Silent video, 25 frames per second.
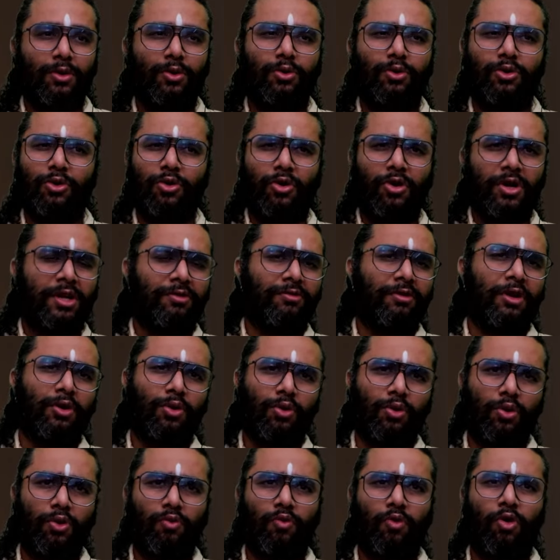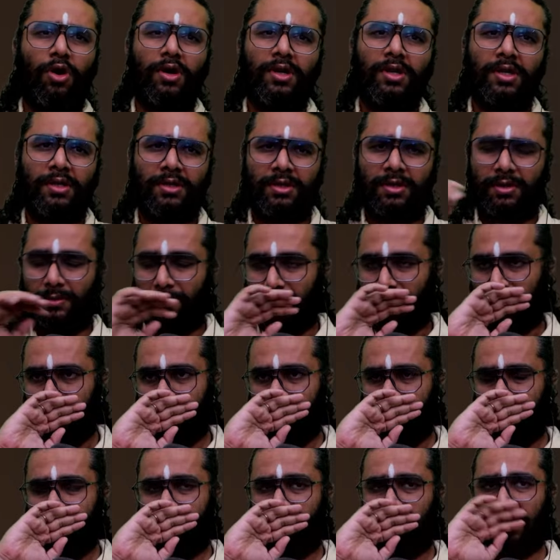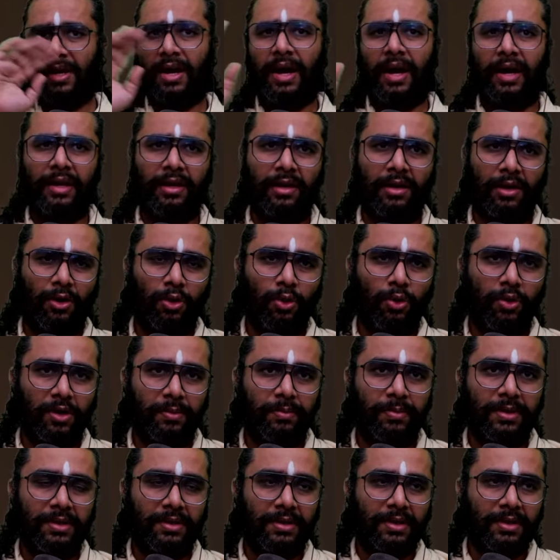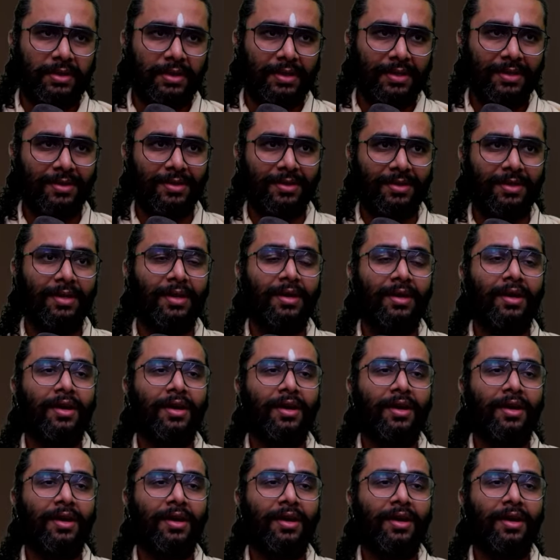who do not even know what this higher lower business is,